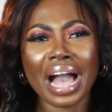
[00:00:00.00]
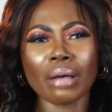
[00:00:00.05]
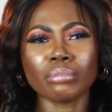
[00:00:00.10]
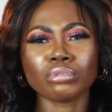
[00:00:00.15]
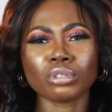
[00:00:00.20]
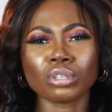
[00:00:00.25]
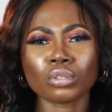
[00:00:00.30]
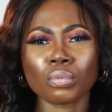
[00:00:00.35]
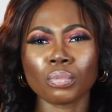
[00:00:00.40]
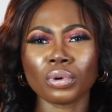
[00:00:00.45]

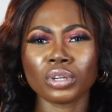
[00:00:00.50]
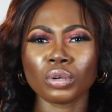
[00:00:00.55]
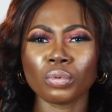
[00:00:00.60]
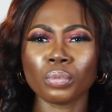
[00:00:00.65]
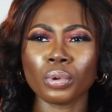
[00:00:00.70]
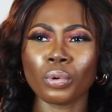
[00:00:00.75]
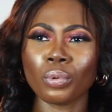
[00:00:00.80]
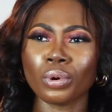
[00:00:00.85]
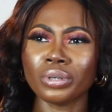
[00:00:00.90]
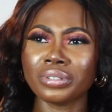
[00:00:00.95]
I'm sure somebody
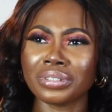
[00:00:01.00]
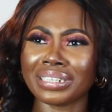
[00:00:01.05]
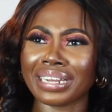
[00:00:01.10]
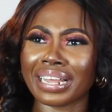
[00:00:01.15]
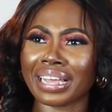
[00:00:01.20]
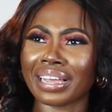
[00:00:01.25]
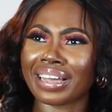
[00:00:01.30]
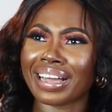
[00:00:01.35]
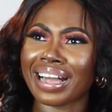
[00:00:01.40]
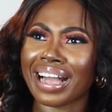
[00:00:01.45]
will be wondering,
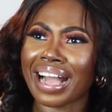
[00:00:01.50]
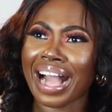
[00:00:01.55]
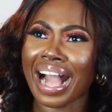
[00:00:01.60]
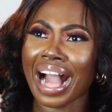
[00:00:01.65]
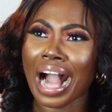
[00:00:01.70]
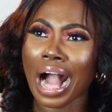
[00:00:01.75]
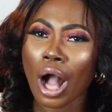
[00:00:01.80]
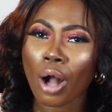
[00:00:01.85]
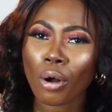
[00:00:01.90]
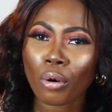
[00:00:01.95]
like,
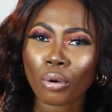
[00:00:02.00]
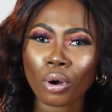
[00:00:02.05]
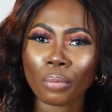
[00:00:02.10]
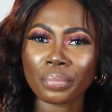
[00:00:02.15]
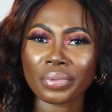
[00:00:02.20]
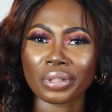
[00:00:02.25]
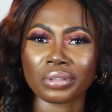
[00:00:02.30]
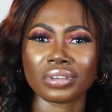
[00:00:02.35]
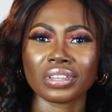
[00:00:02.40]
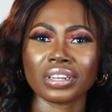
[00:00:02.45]
how
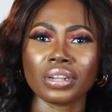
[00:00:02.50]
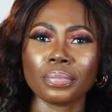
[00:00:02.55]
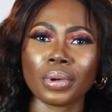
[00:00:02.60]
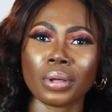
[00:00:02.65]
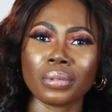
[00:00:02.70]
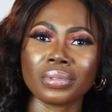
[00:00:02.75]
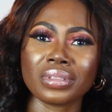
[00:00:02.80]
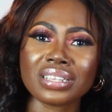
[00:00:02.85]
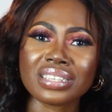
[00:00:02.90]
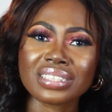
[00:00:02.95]
come you're talking
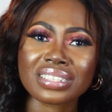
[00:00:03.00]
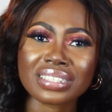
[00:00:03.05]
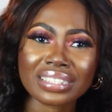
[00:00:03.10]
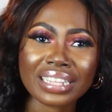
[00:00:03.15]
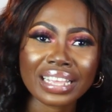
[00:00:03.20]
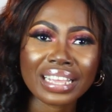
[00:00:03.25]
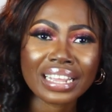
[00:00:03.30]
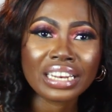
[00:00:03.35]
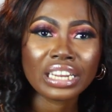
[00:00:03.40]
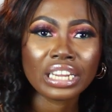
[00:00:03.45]
about this
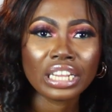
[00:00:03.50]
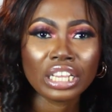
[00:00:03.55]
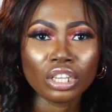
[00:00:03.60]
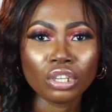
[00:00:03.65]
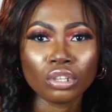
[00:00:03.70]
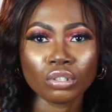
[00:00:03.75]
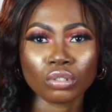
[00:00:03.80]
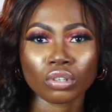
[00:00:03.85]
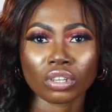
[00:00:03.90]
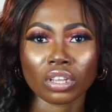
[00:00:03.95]
thing?
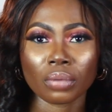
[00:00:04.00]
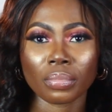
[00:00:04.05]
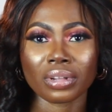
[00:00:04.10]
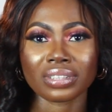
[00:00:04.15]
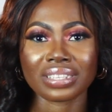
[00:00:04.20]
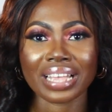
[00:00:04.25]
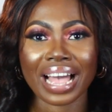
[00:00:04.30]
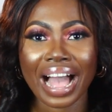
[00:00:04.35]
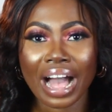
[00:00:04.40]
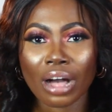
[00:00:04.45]
You talk
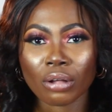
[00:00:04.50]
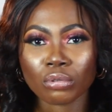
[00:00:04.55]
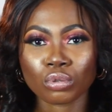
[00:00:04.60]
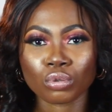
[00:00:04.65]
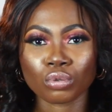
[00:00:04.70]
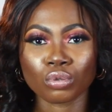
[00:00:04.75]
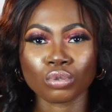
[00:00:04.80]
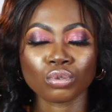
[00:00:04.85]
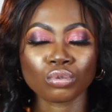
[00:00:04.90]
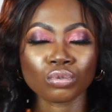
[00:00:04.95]
about how
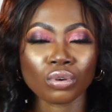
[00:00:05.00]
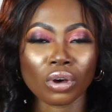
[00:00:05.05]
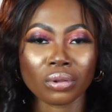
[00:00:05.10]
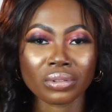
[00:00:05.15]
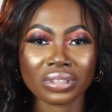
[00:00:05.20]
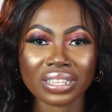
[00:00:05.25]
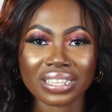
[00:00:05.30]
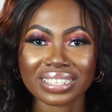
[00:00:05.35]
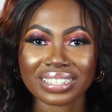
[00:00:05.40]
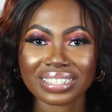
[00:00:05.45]
to do
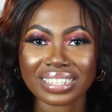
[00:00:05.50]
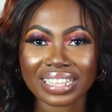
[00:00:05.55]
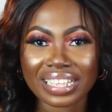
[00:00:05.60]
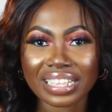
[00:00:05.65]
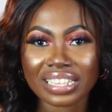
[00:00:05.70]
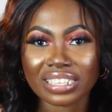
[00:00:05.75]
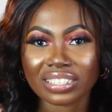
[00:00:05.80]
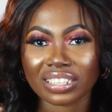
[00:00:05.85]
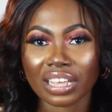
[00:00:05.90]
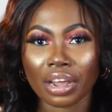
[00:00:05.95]
all these
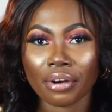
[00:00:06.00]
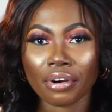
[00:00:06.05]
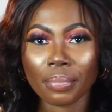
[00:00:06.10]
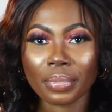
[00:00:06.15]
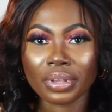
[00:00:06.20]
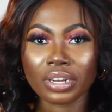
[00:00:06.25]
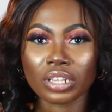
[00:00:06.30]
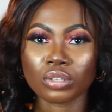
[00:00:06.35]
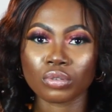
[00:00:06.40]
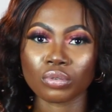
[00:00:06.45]
things, there are
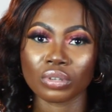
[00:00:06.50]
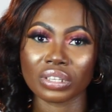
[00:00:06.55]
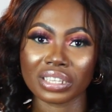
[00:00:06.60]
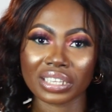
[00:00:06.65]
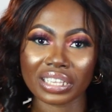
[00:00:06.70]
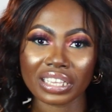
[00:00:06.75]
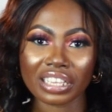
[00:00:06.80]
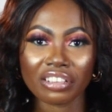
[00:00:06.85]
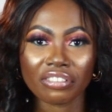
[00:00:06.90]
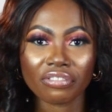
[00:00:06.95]
remedies you
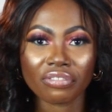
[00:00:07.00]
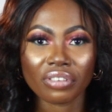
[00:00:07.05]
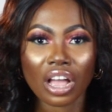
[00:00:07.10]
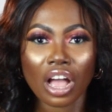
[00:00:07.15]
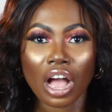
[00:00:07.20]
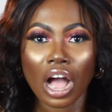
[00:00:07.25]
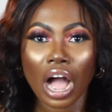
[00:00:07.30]
give.